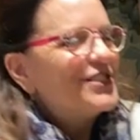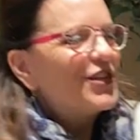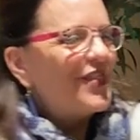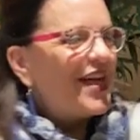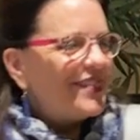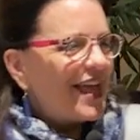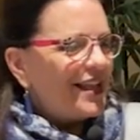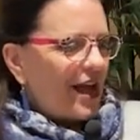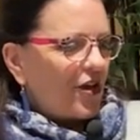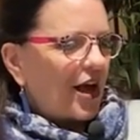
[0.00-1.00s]
And so then
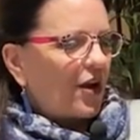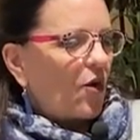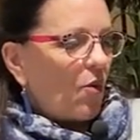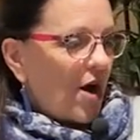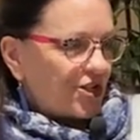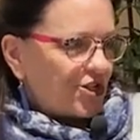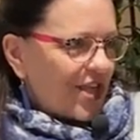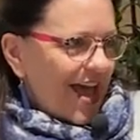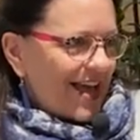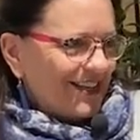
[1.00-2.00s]
they, now you got to go wash
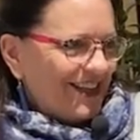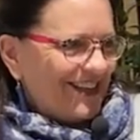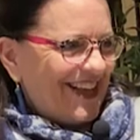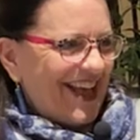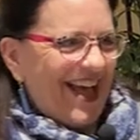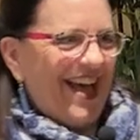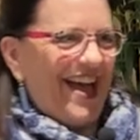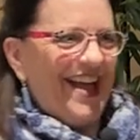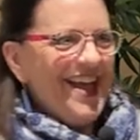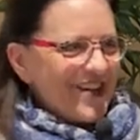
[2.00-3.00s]
that
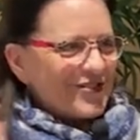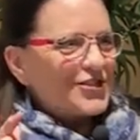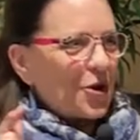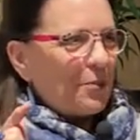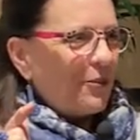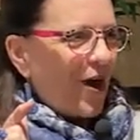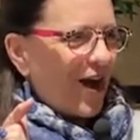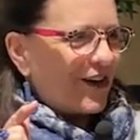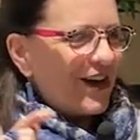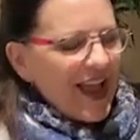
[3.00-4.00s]
with soap and
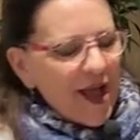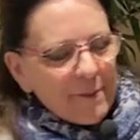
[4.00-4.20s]
water.